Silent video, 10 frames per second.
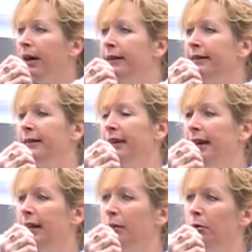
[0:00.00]
rights
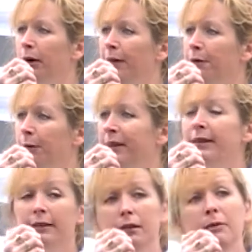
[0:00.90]
taking them away from us
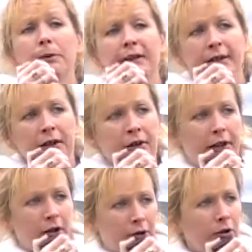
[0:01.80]
is a little bit of
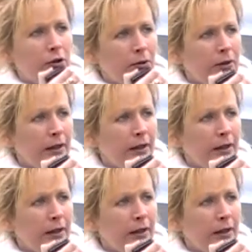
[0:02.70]
tyranny, don't you?